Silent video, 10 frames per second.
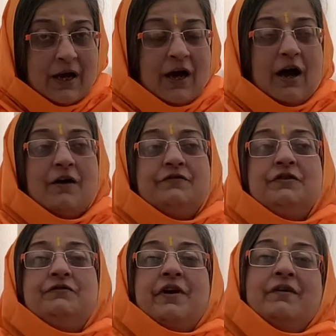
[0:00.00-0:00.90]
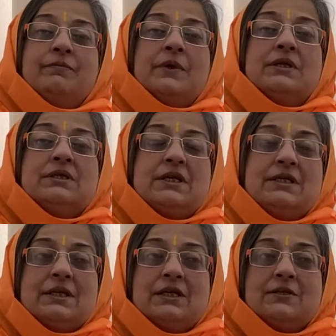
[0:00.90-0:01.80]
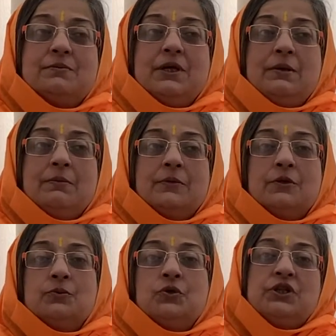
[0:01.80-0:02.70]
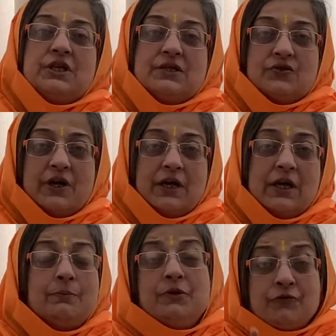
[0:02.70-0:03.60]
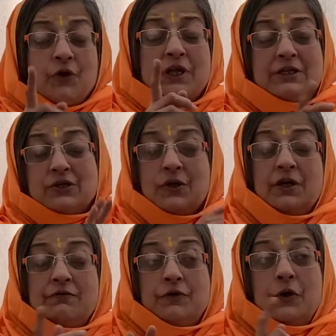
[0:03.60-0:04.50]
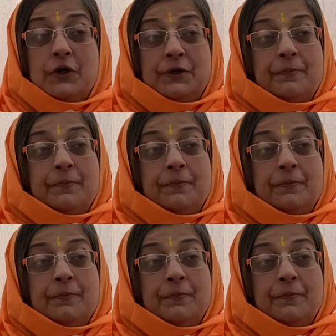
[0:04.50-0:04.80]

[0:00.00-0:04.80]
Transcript: After 5 months, he tells me the Murti is ready. Before that, sorry, I forgot.